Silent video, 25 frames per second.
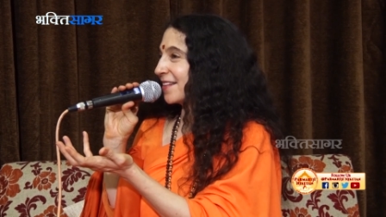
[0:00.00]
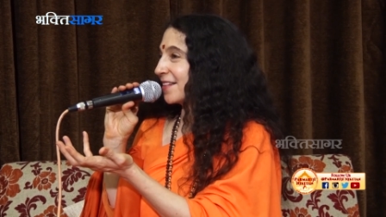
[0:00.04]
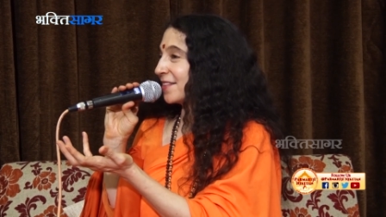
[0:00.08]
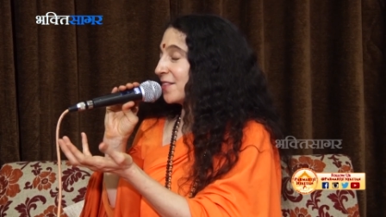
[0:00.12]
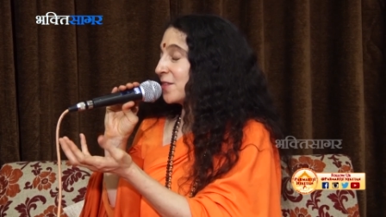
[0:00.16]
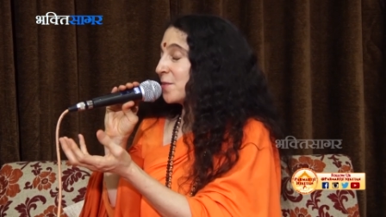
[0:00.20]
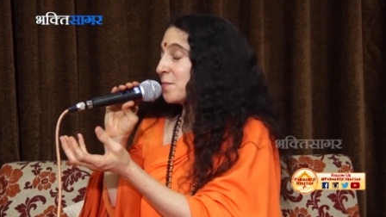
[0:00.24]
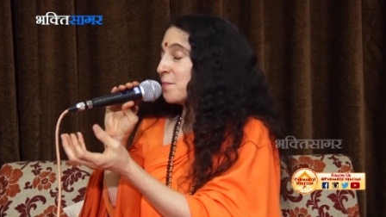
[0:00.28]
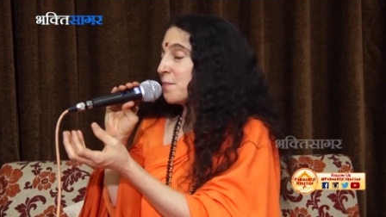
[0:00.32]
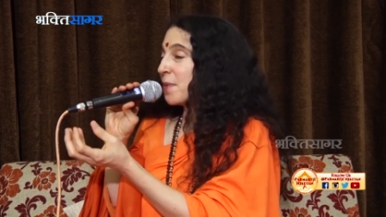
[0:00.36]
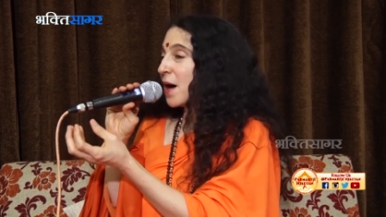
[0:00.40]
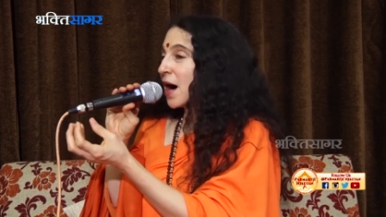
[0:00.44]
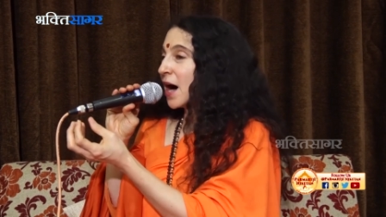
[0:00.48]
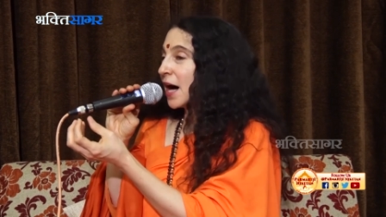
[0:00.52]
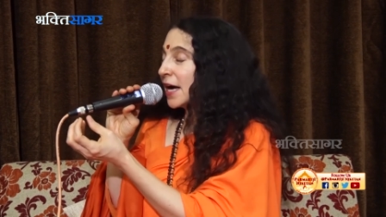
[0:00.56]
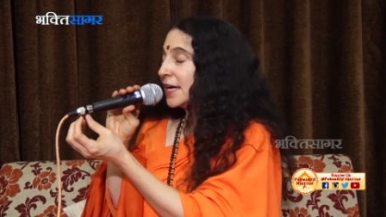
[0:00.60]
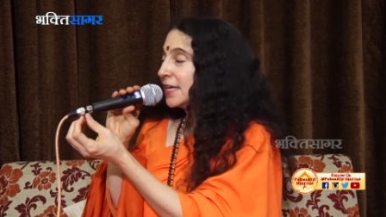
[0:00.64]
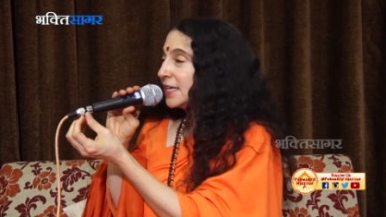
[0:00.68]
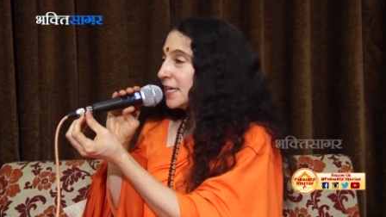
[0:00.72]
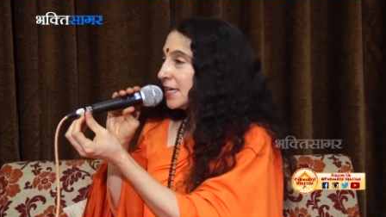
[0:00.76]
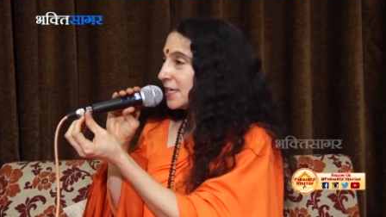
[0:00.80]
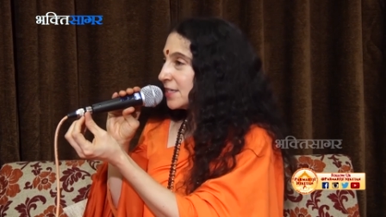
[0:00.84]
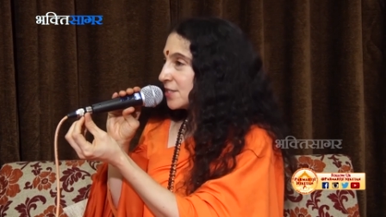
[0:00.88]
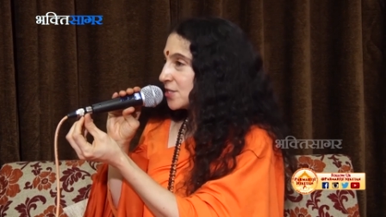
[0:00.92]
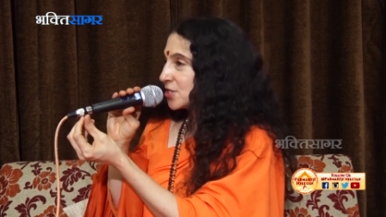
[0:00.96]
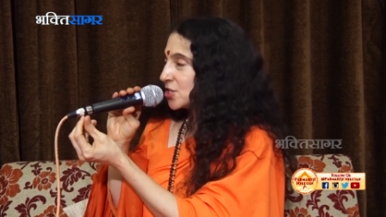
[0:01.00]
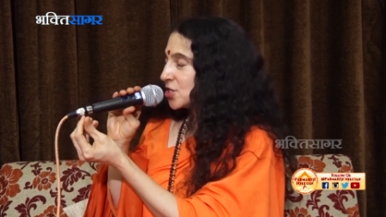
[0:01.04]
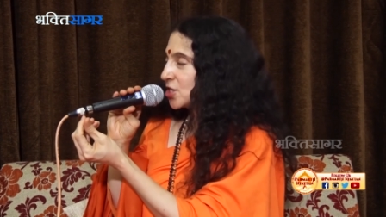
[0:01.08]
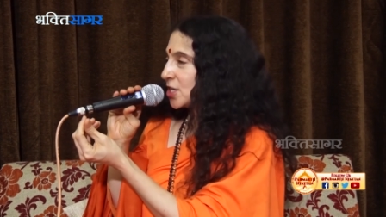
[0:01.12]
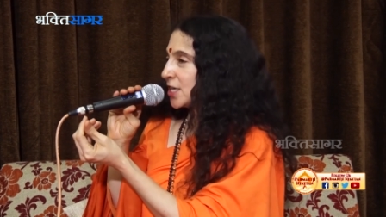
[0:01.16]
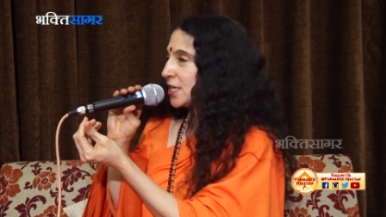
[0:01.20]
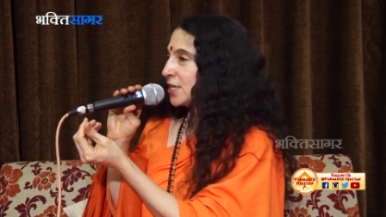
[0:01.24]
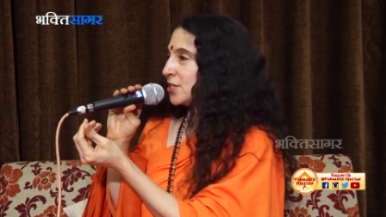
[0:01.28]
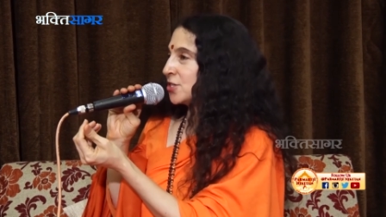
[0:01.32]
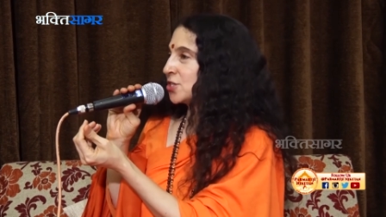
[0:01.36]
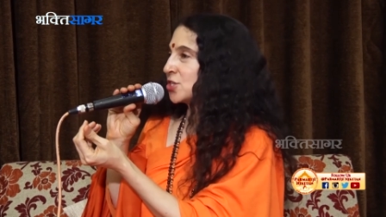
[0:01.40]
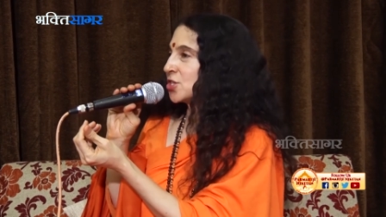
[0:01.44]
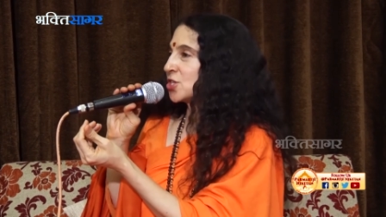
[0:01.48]
The body has
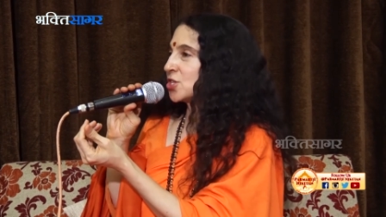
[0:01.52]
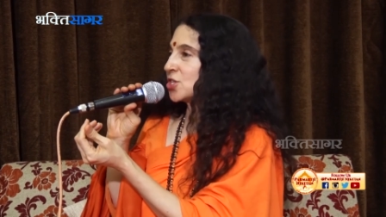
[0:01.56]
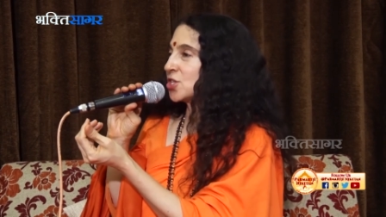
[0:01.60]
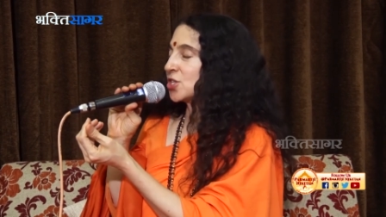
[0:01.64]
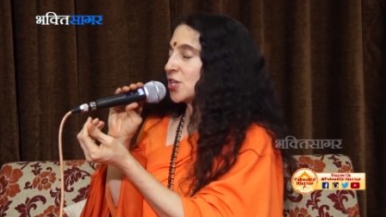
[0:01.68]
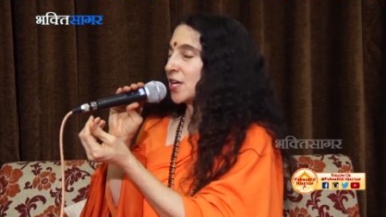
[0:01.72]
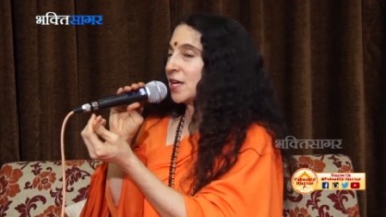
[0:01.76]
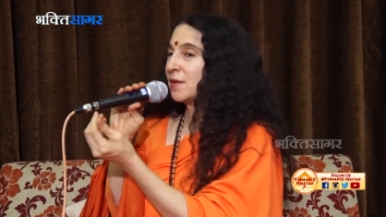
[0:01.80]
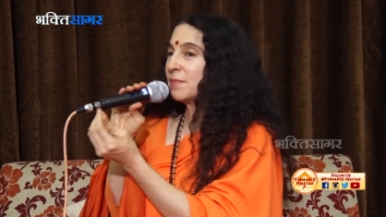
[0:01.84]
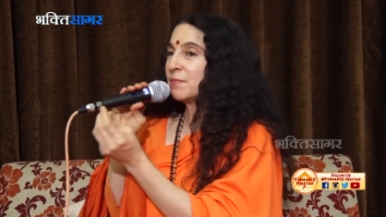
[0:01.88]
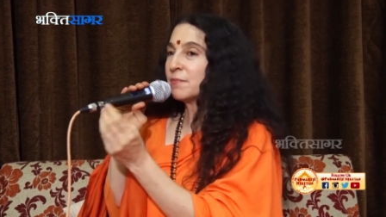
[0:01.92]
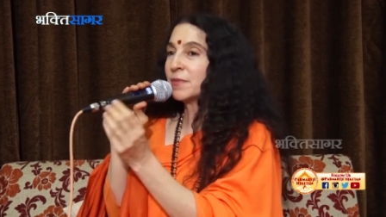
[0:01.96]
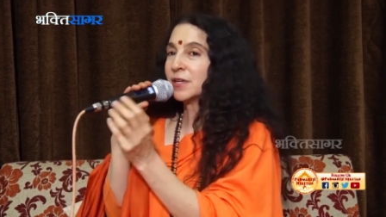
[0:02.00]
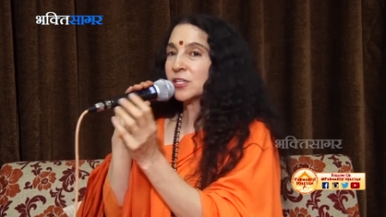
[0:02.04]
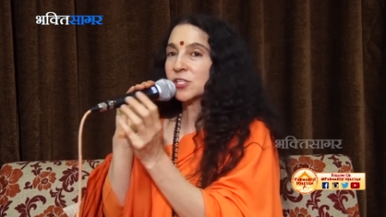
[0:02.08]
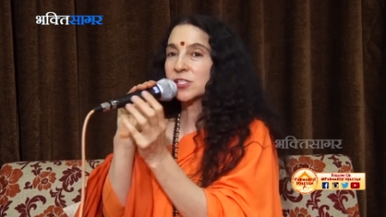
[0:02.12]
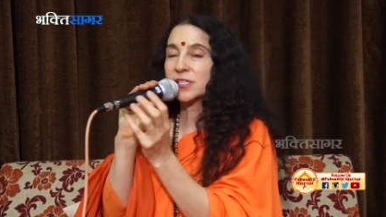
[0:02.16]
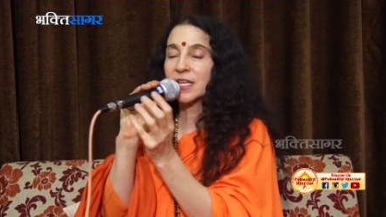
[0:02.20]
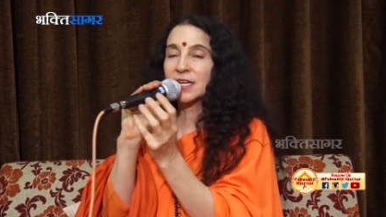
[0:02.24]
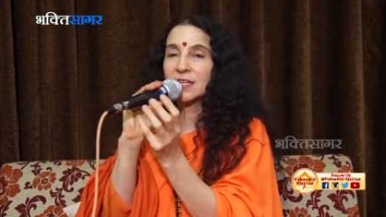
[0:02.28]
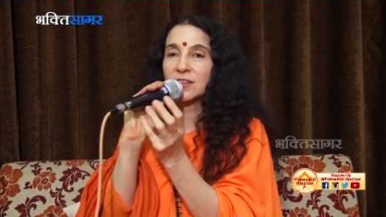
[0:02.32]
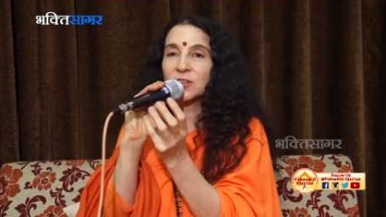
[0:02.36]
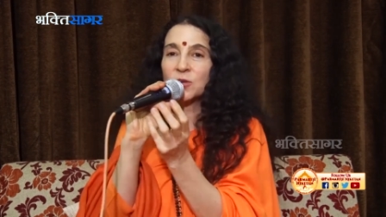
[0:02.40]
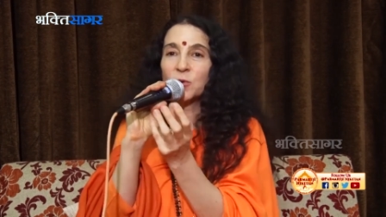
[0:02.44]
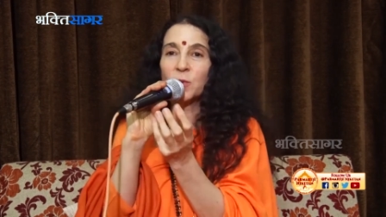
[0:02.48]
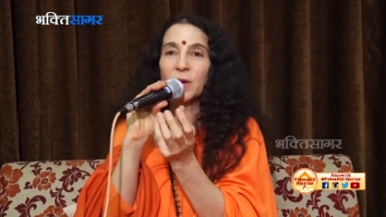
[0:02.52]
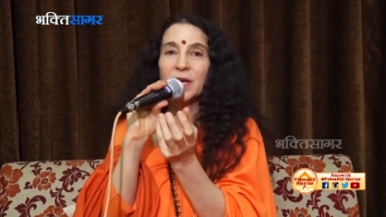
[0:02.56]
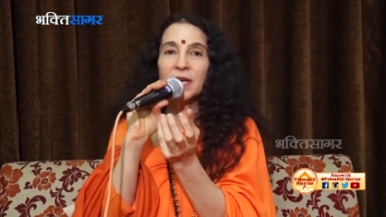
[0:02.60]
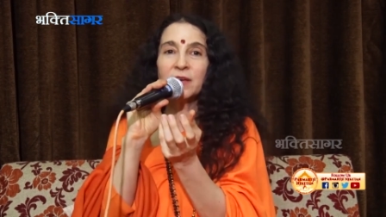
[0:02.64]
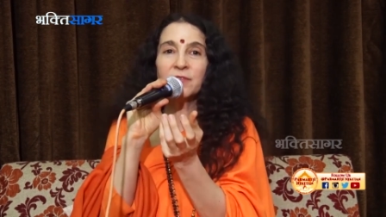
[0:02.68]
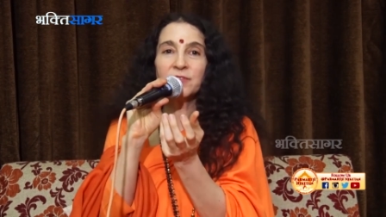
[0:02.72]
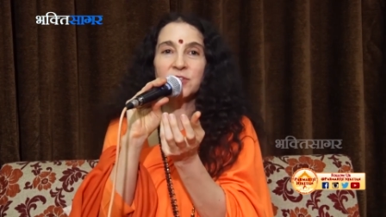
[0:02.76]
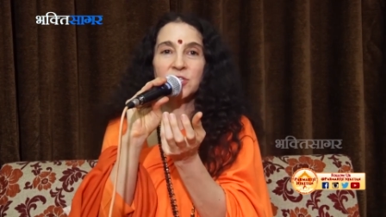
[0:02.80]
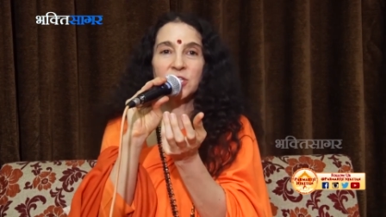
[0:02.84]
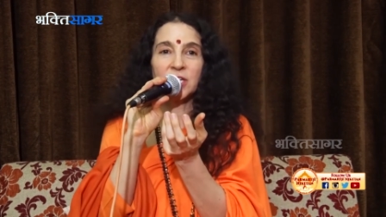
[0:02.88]
changed shape, much like the wave